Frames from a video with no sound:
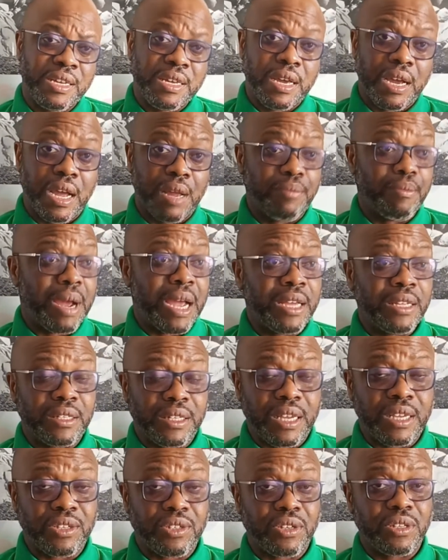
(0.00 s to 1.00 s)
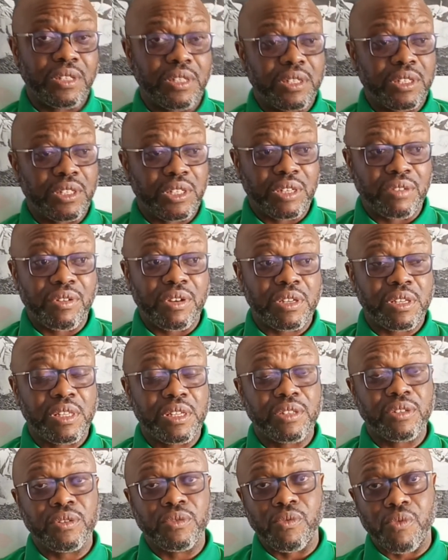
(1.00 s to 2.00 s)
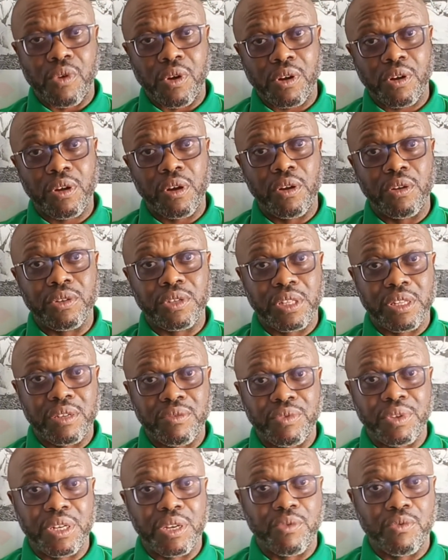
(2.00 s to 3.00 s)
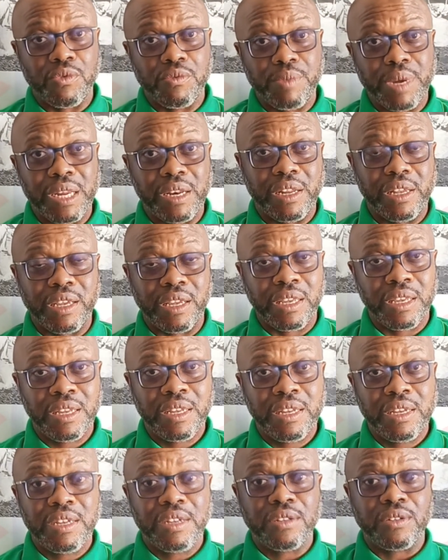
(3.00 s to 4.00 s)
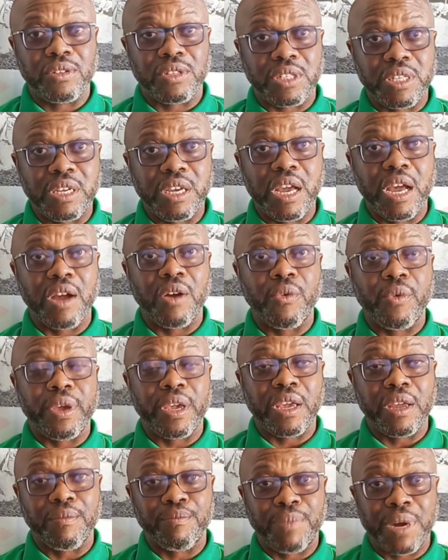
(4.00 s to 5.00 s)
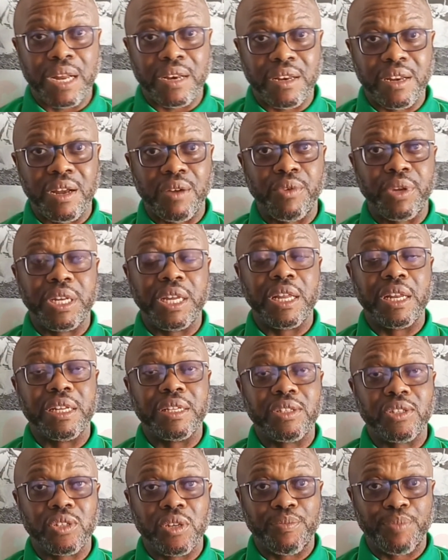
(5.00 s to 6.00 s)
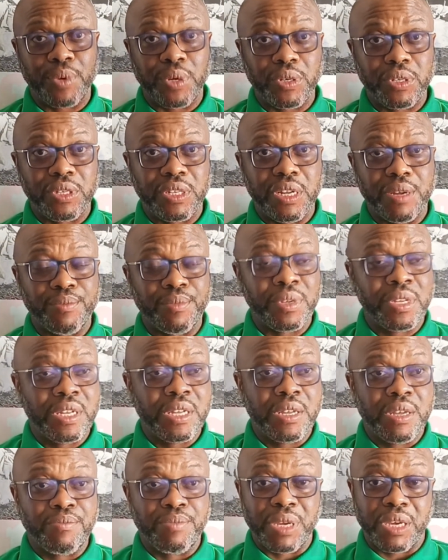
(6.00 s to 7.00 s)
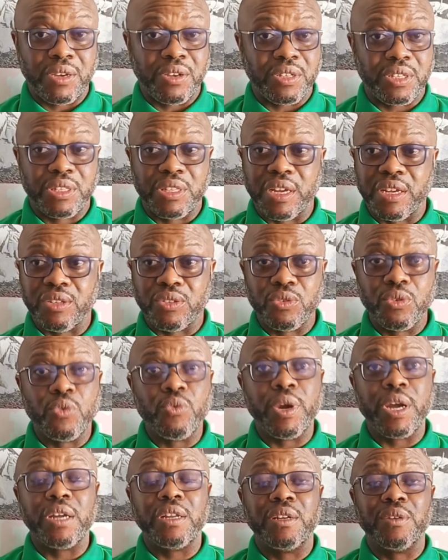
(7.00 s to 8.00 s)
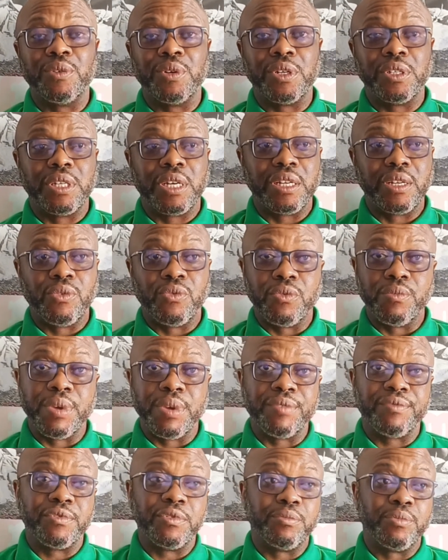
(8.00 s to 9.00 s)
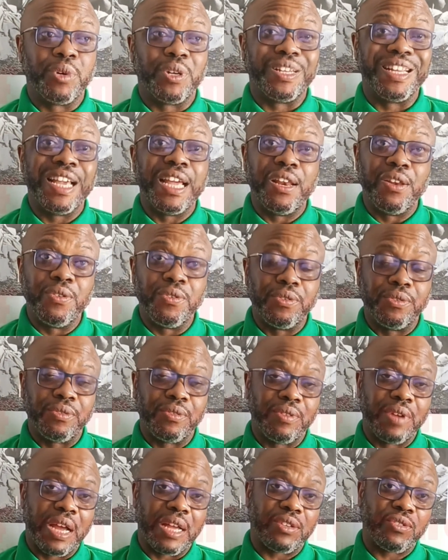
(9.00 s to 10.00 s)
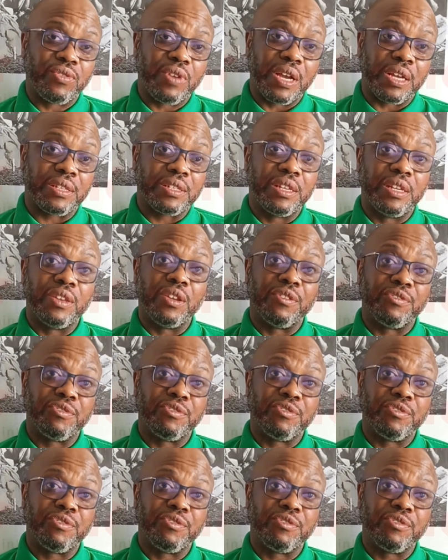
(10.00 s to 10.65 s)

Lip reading: And my intention is seriously to work closely with the Women League to see how we can partner with them and support them. Because there's nowhere in the world that the women's football alone attracts enough